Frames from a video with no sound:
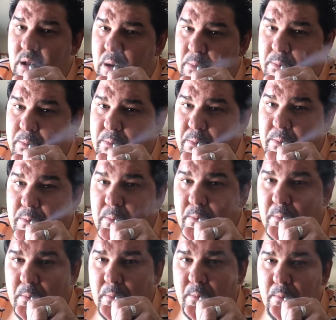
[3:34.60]

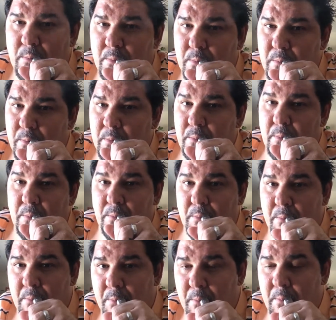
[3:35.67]

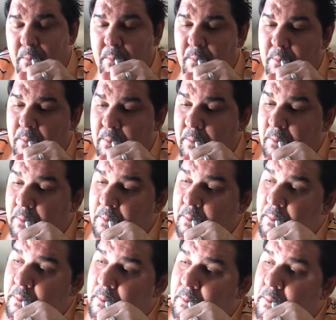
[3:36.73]

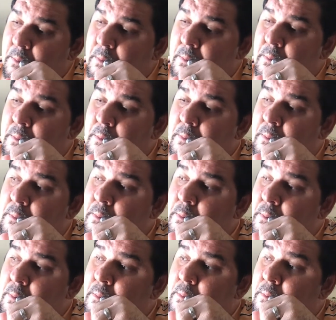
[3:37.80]

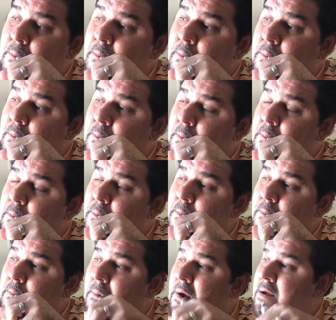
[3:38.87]

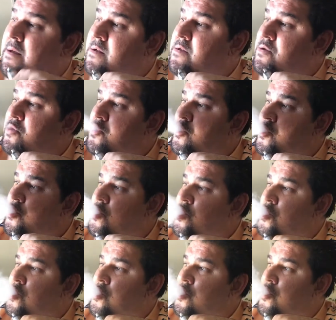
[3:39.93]

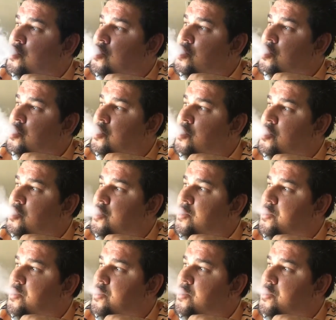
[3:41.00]
No one is speaking in this clip.